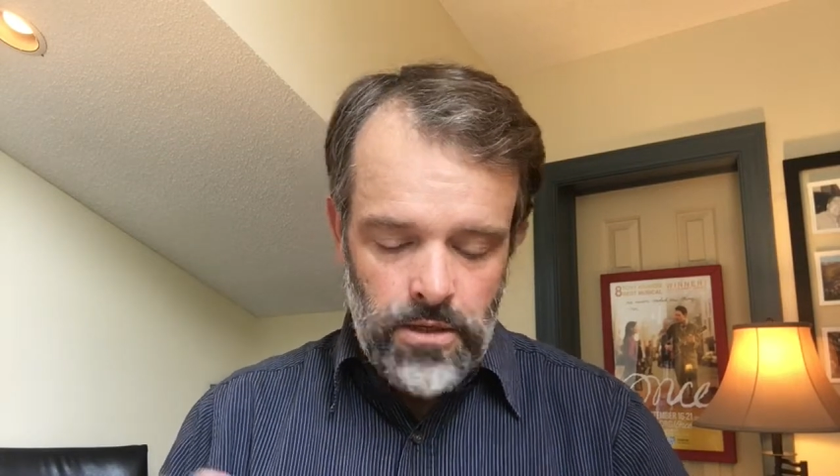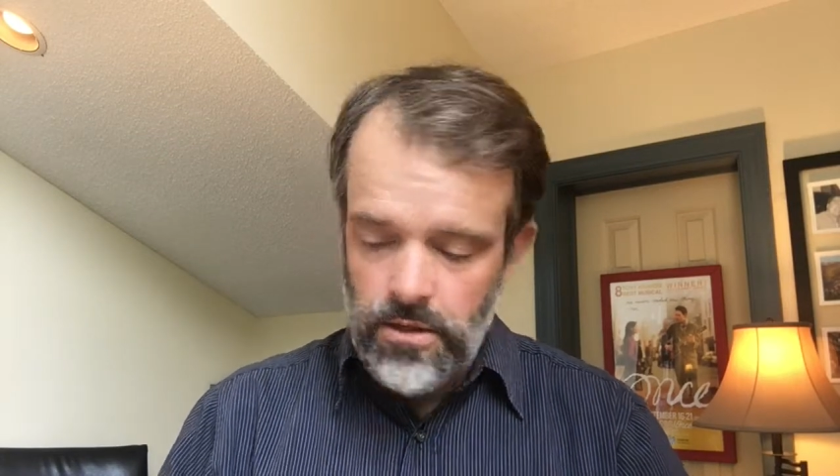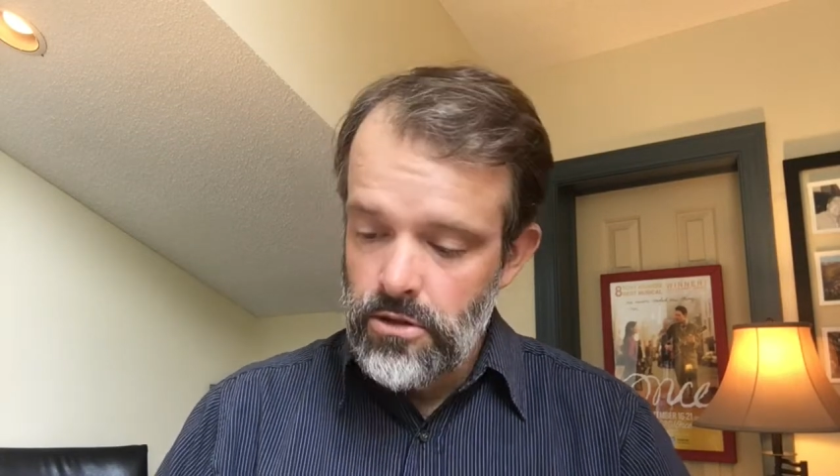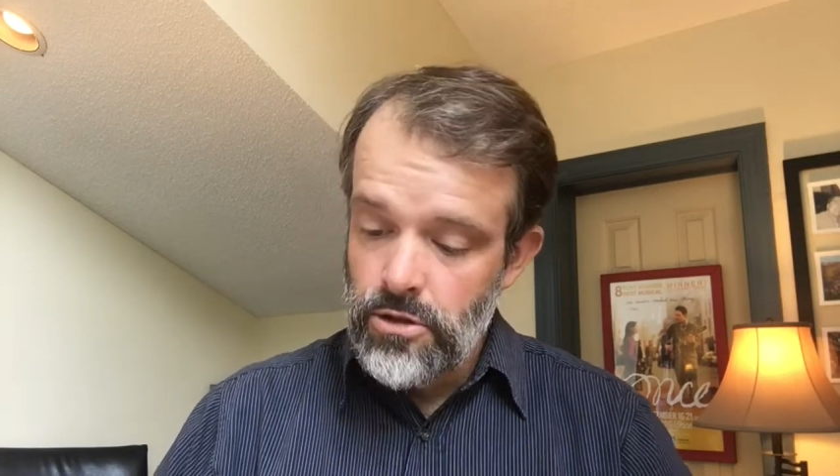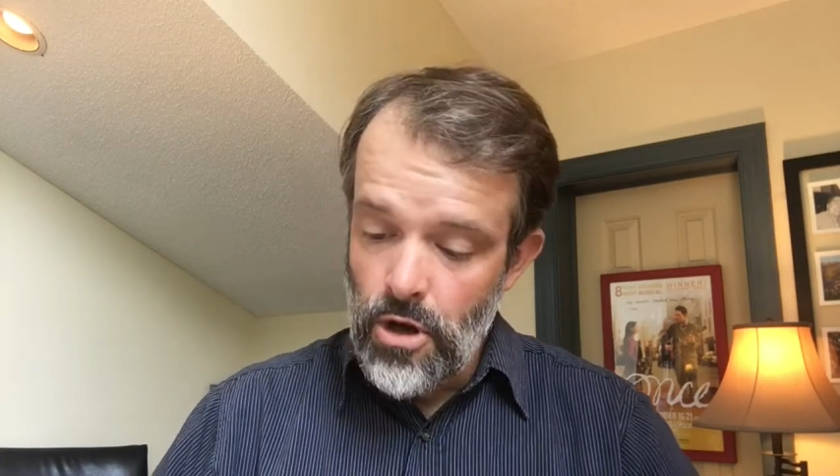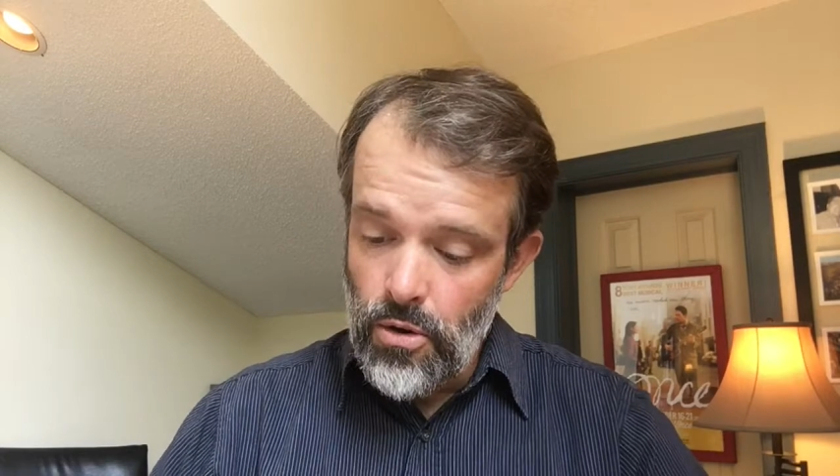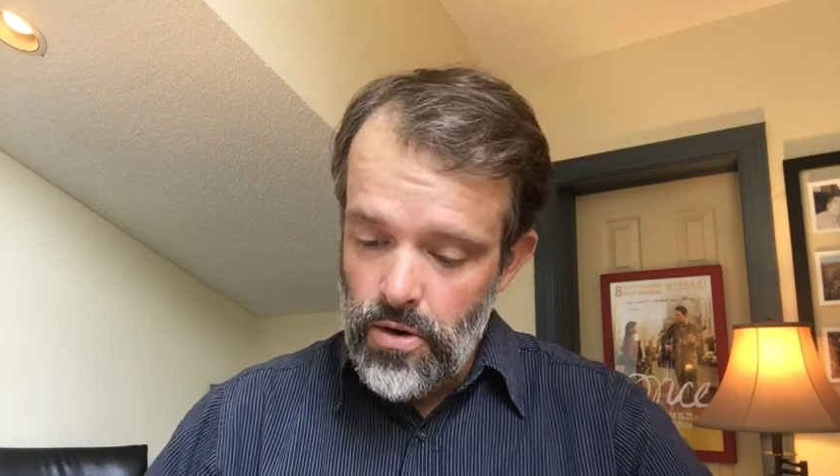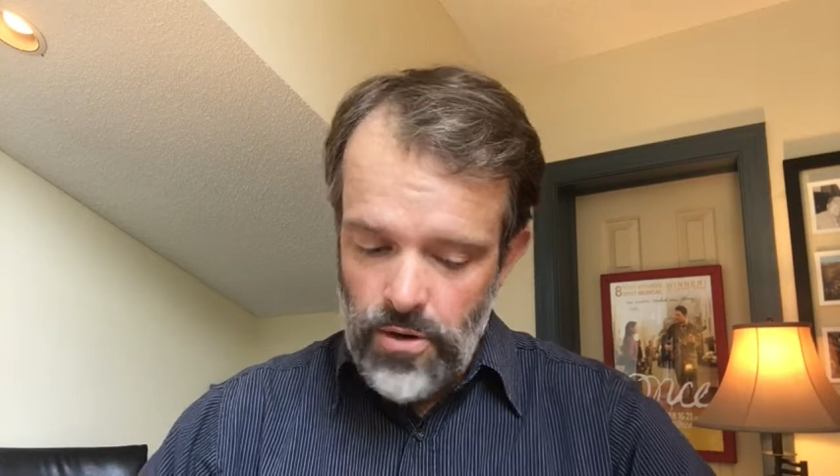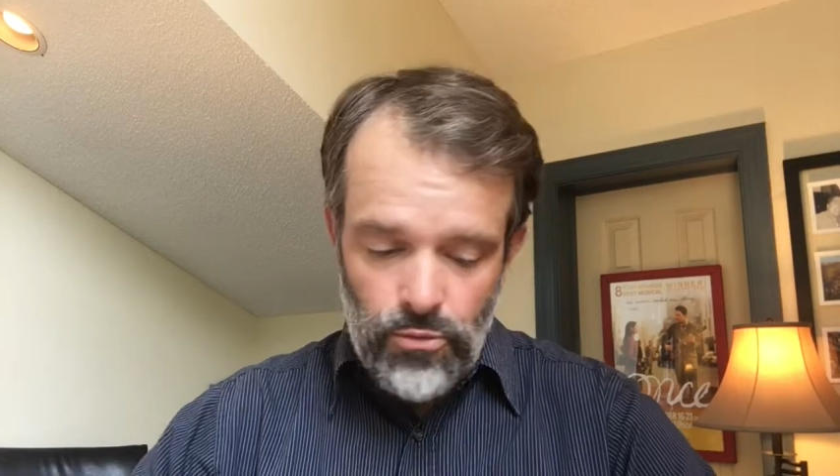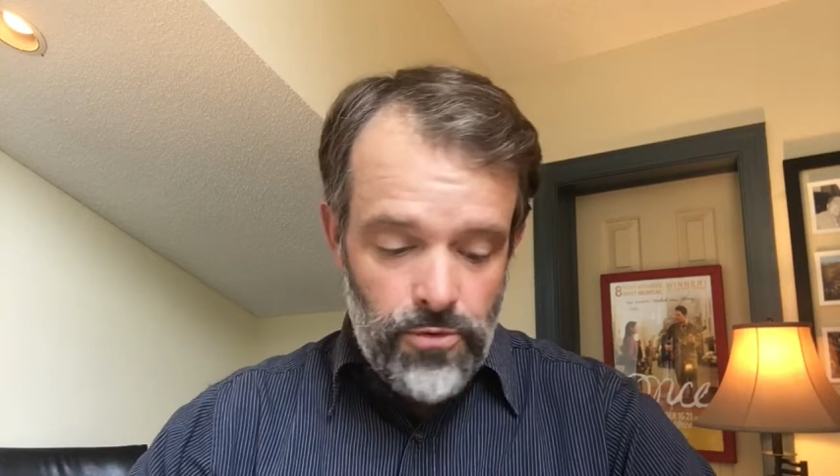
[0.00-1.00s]
So,
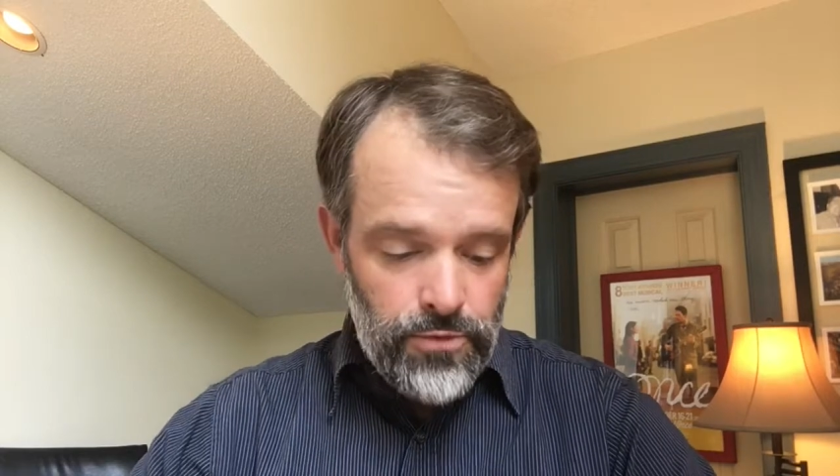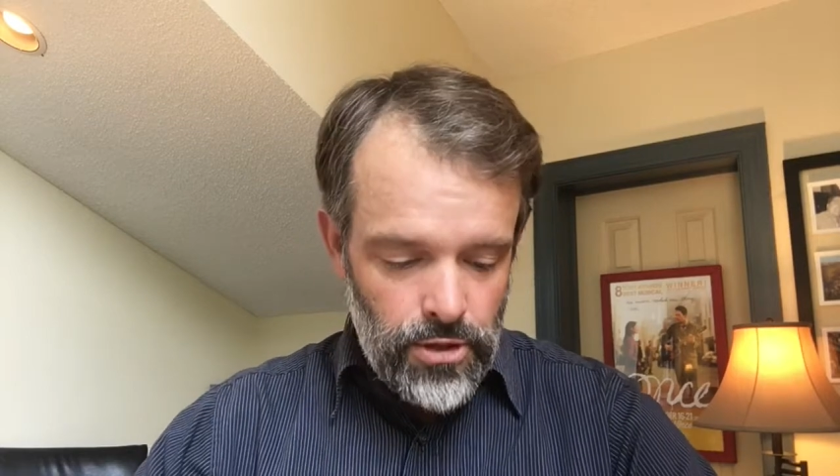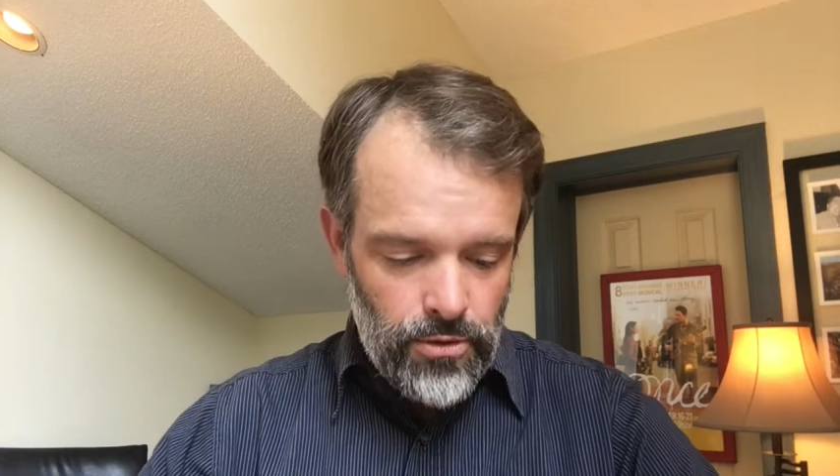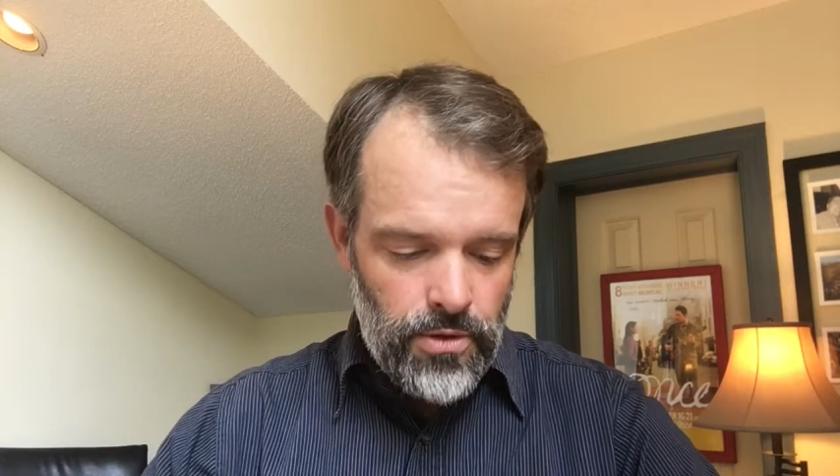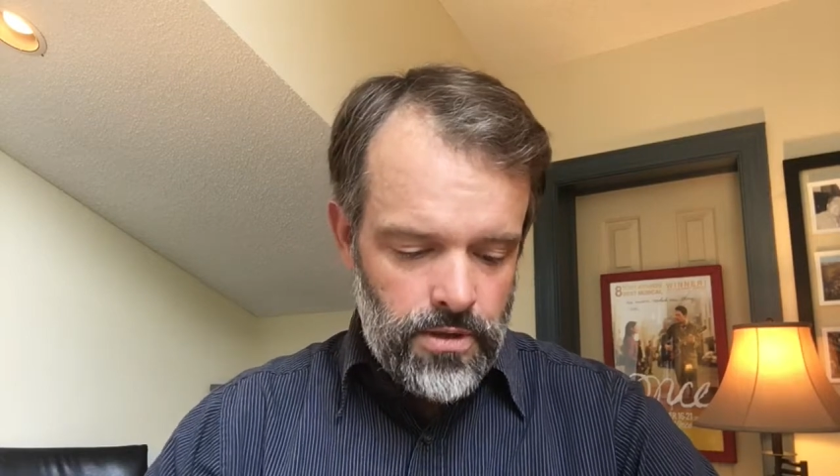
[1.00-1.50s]
review.